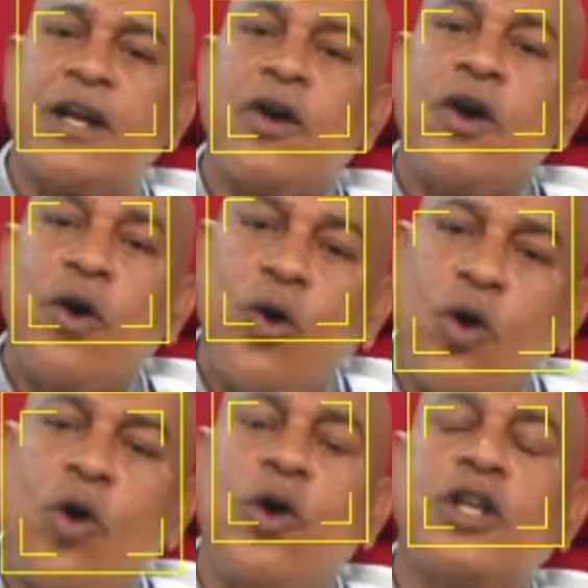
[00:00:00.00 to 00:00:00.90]

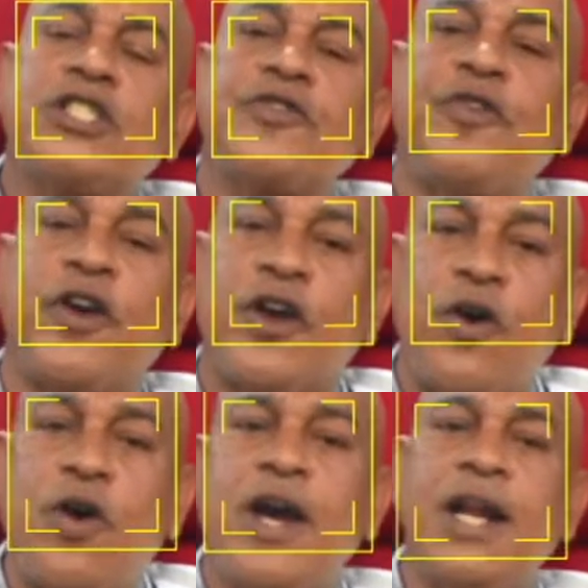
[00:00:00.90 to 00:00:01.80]
holes for the
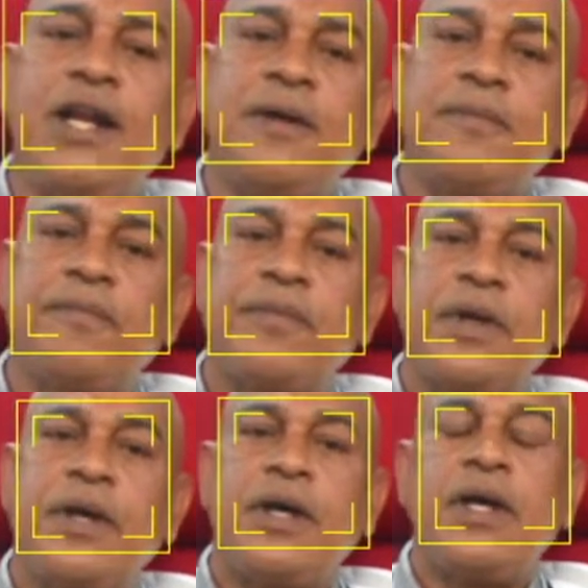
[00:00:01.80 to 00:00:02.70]
oil,
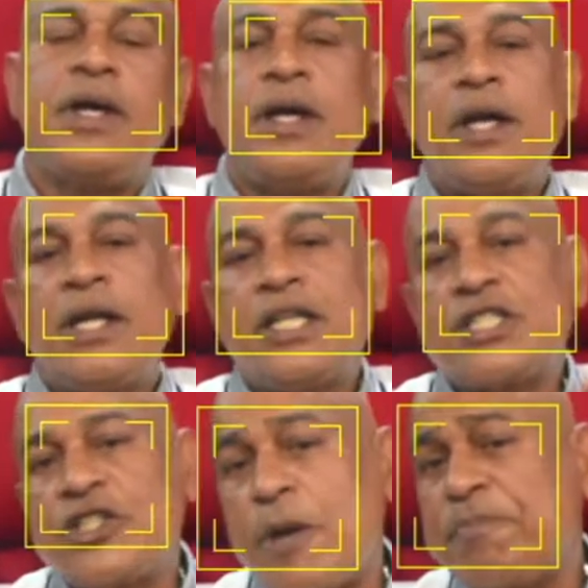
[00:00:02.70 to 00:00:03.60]
the
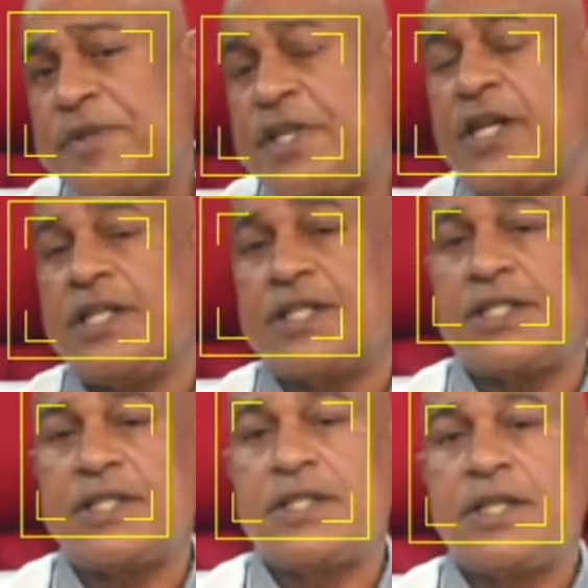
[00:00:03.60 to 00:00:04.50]

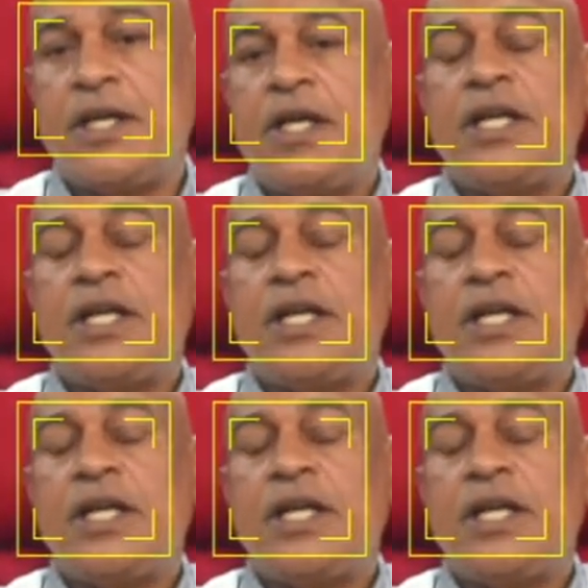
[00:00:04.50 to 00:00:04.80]
substance, the